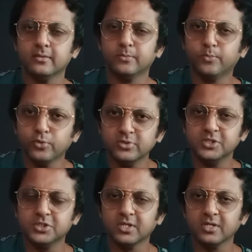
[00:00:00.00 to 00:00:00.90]

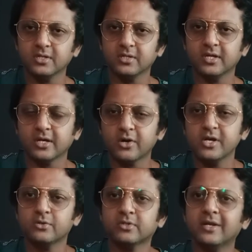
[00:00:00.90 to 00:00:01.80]
position
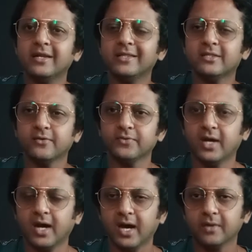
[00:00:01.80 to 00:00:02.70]
according to the length of the
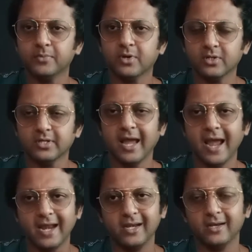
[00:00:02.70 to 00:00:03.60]
arm or the
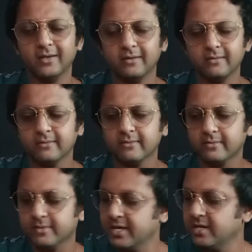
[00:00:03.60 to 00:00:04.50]
hand,
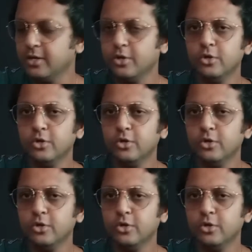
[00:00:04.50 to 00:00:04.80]
right?